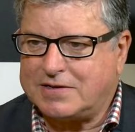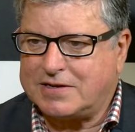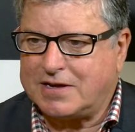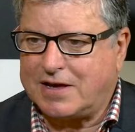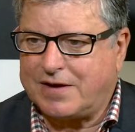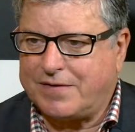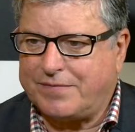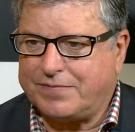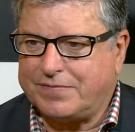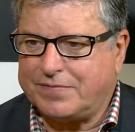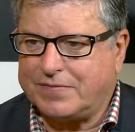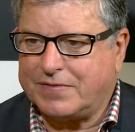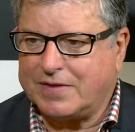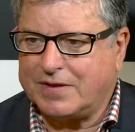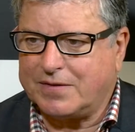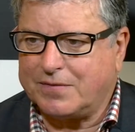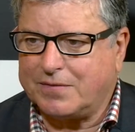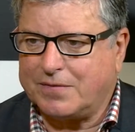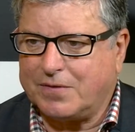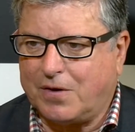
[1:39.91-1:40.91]

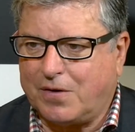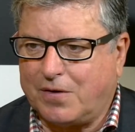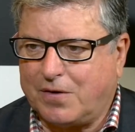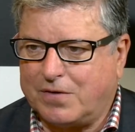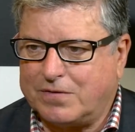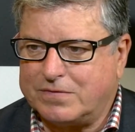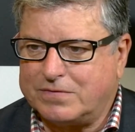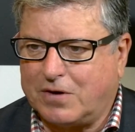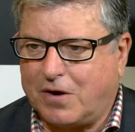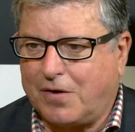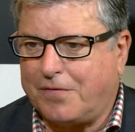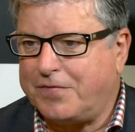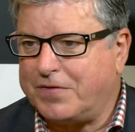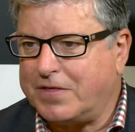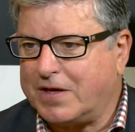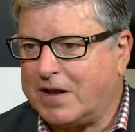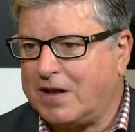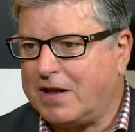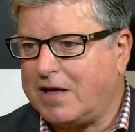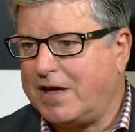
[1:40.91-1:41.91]
offer
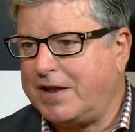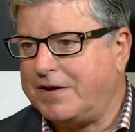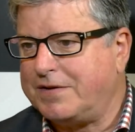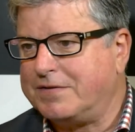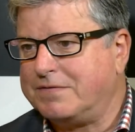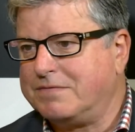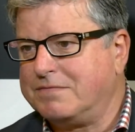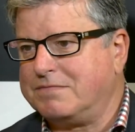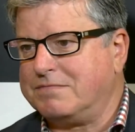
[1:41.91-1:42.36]
the client